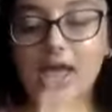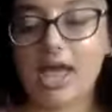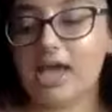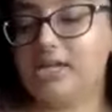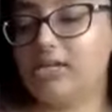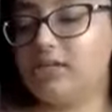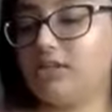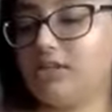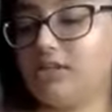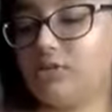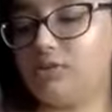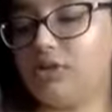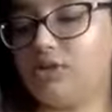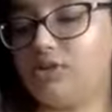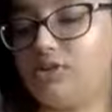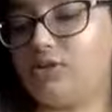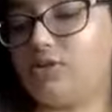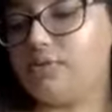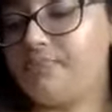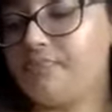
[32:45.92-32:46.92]
anything you want to
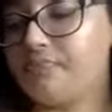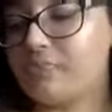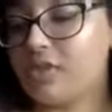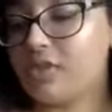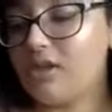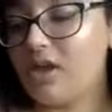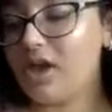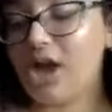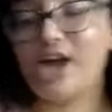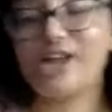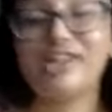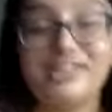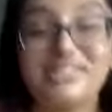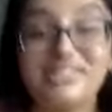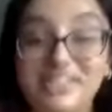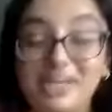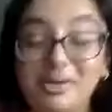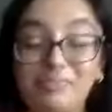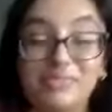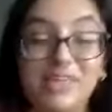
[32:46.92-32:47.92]
do. A
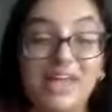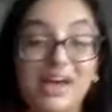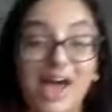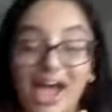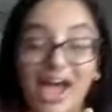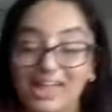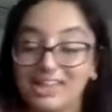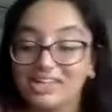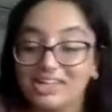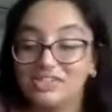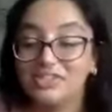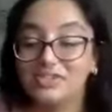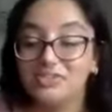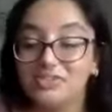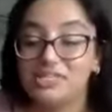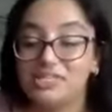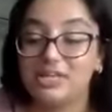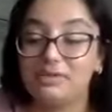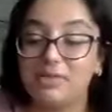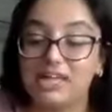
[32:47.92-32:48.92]
good tip that I like to do
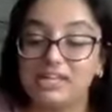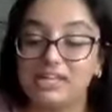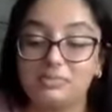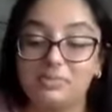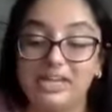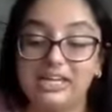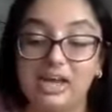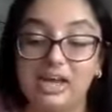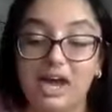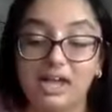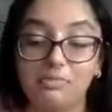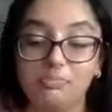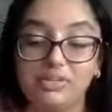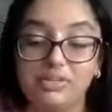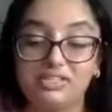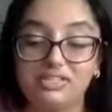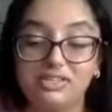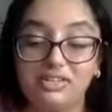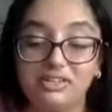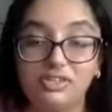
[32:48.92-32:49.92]
is I like to make naan
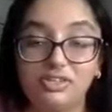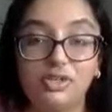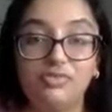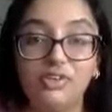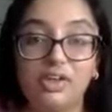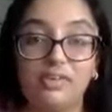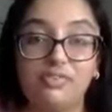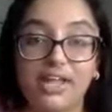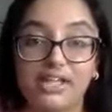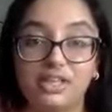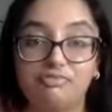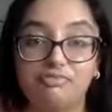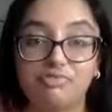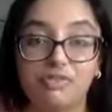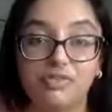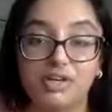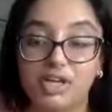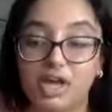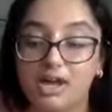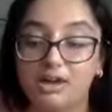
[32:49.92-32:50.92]
pizza. So if you have like
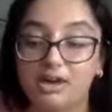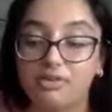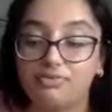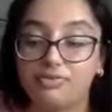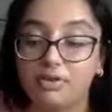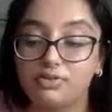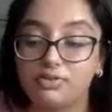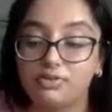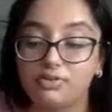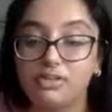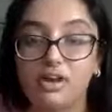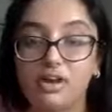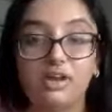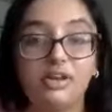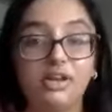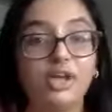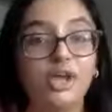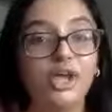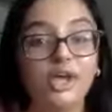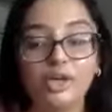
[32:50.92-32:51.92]
leftover naan or frozen
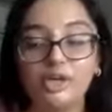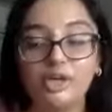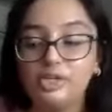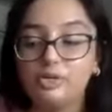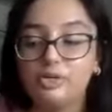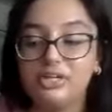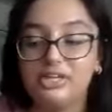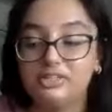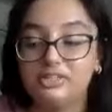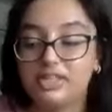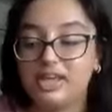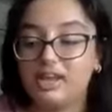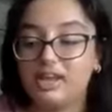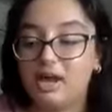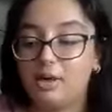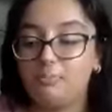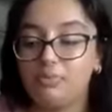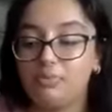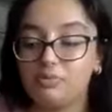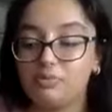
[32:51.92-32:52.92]
naan, you heat that
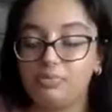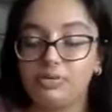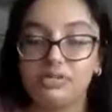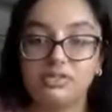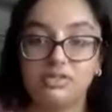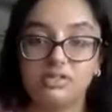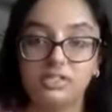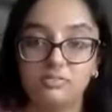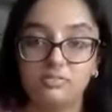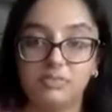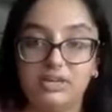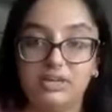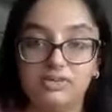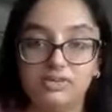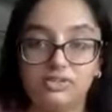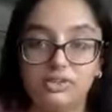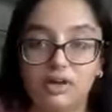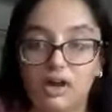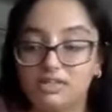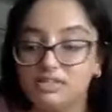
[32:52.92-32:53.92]
up, you put the tomato
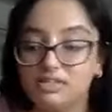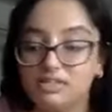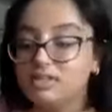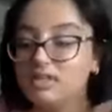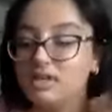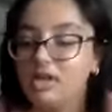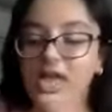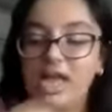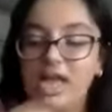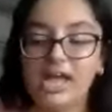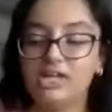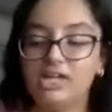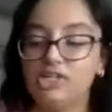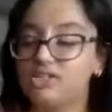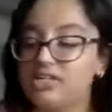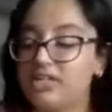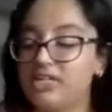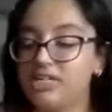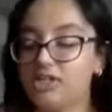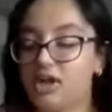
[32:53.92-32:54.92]
sauce and just
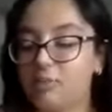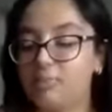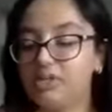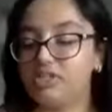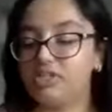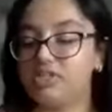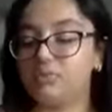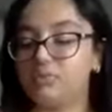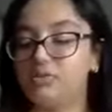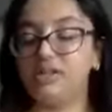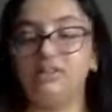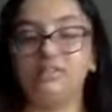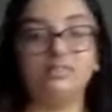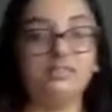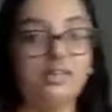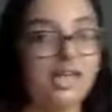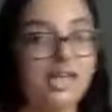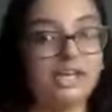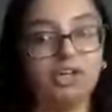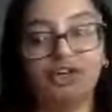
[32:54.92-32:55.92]
any toppings you want,
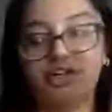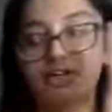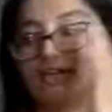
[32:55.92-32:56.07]
and you're